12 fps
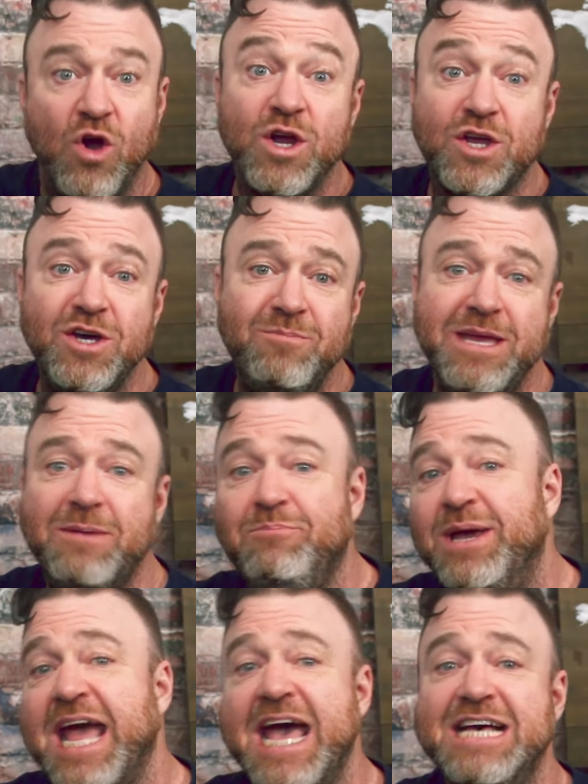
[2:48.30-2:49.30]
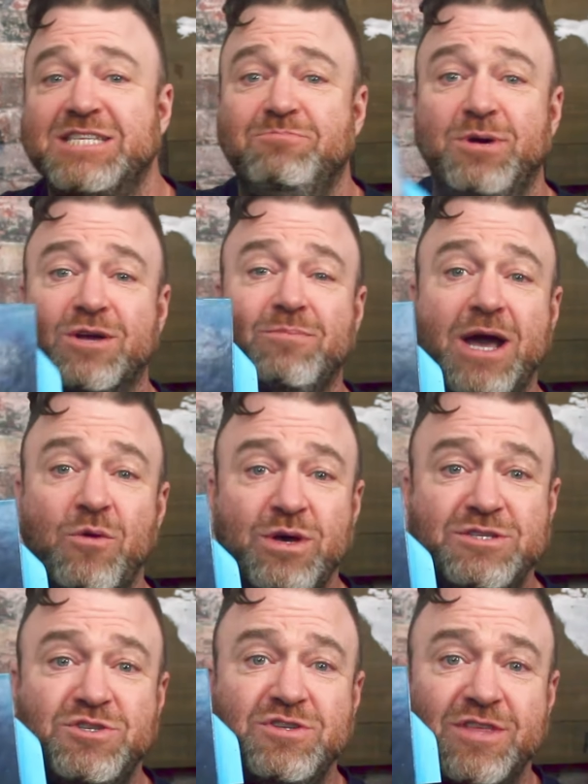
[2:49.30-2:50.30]
or it could be a big-ass book by
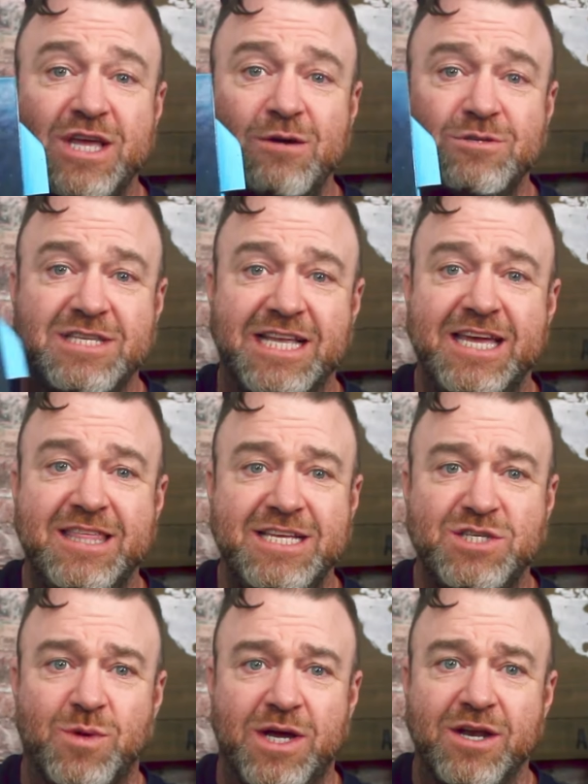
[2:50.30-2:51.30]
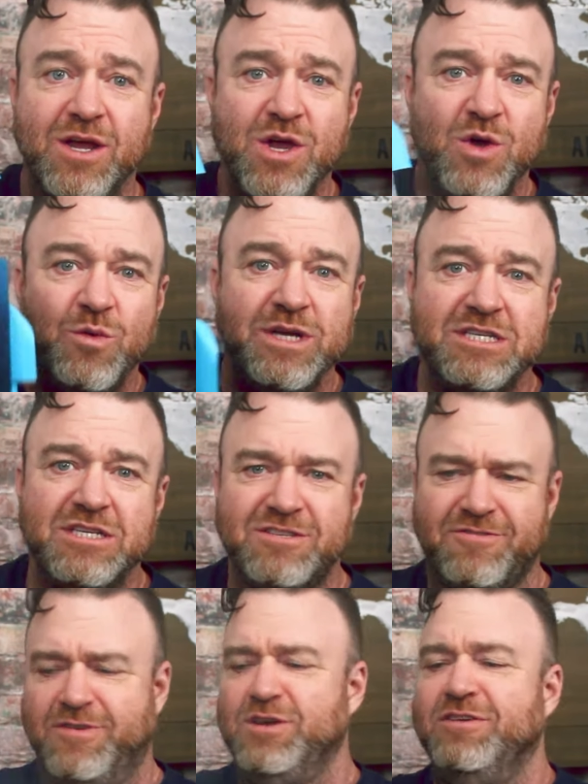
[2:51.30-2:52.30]
Wizards of the Coast like this one, which
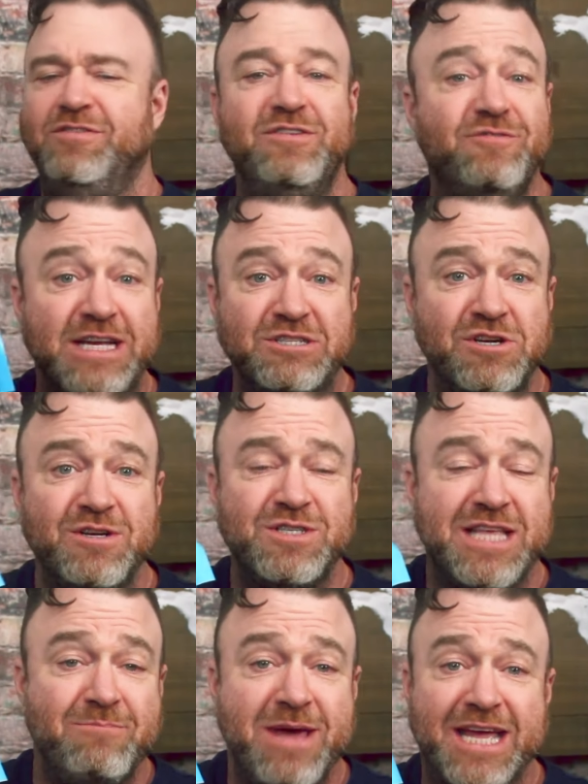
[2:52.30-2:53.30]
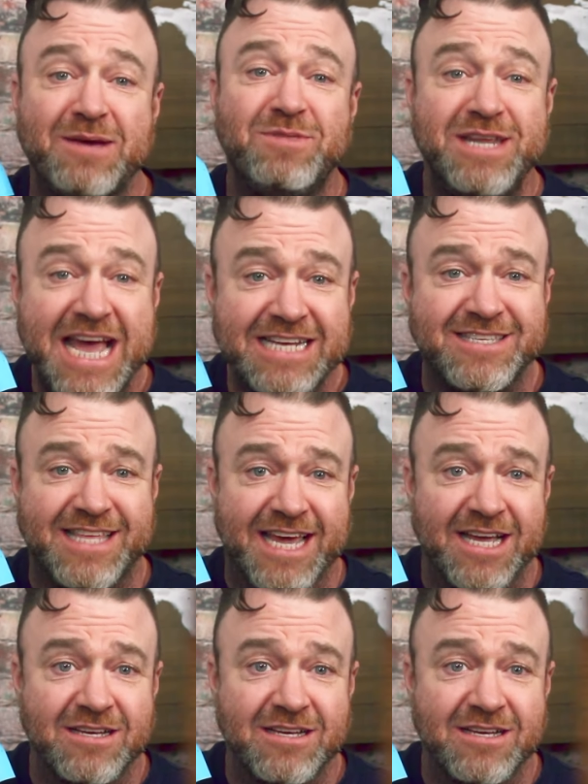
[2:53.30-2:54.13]
is full of adventures that make up the next thing.